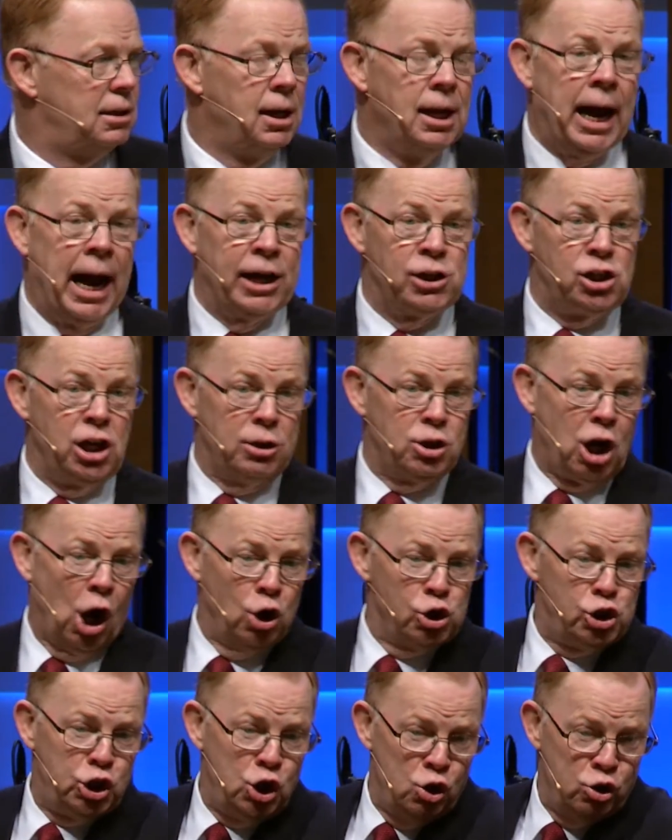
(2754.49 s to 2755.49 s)
I said,
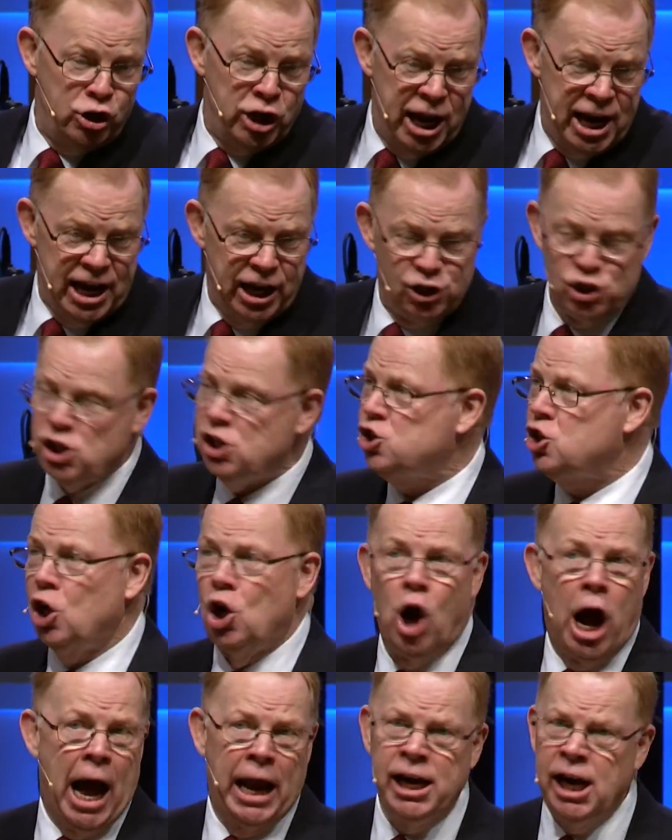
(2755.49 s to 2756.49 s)
Because you did it. She said, No,
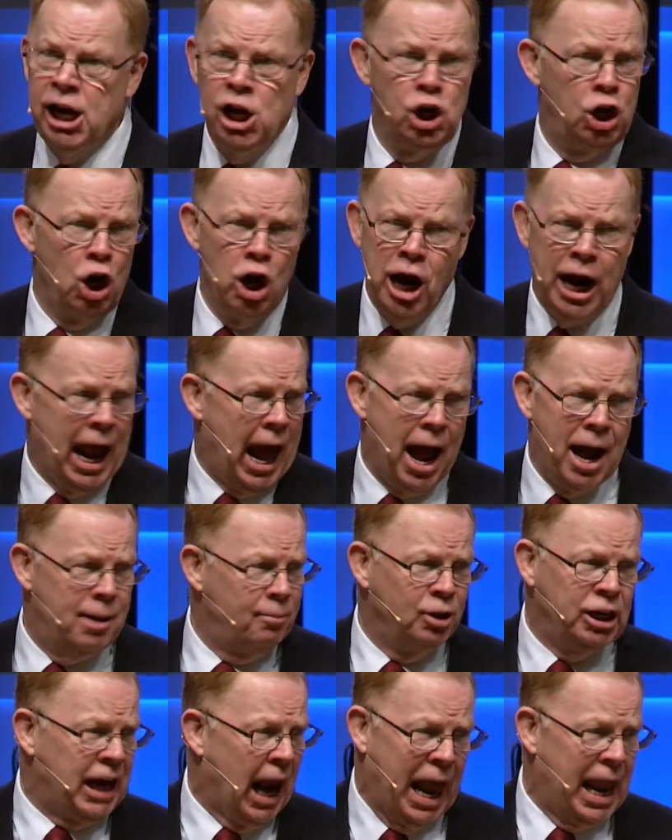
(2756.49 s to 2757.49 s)
I didn't do it. I,
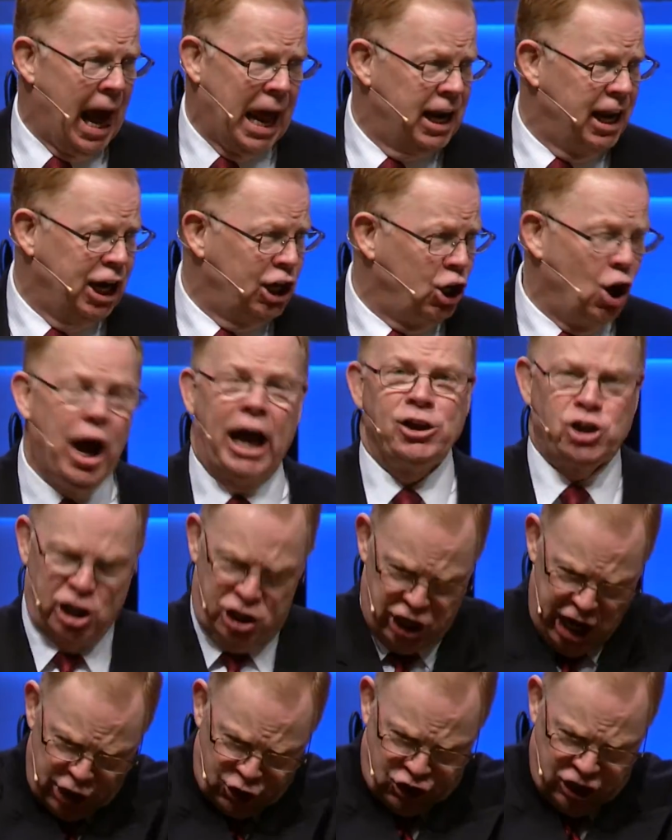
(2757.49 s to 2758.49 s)
I didn't do it. I said,
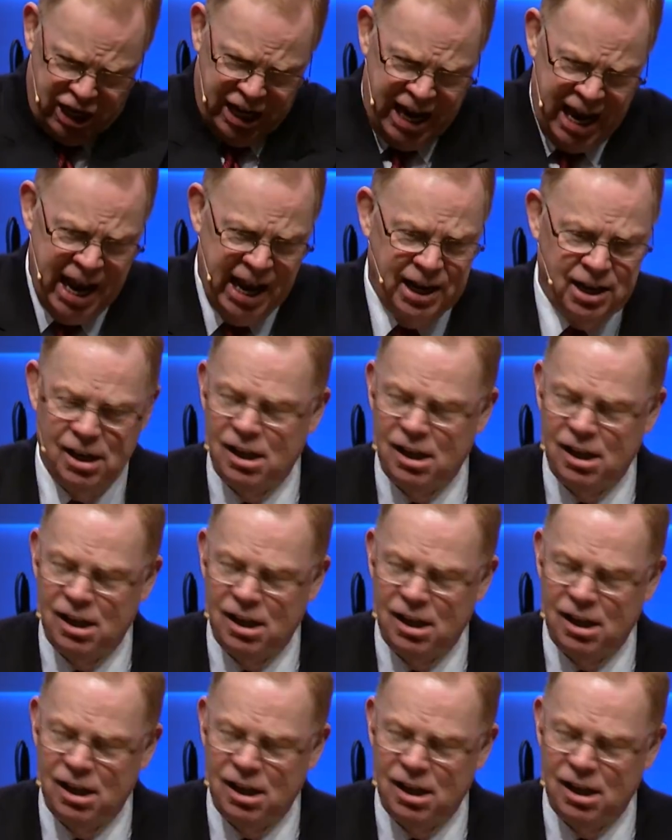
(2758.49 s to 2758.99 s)
Yes, you did.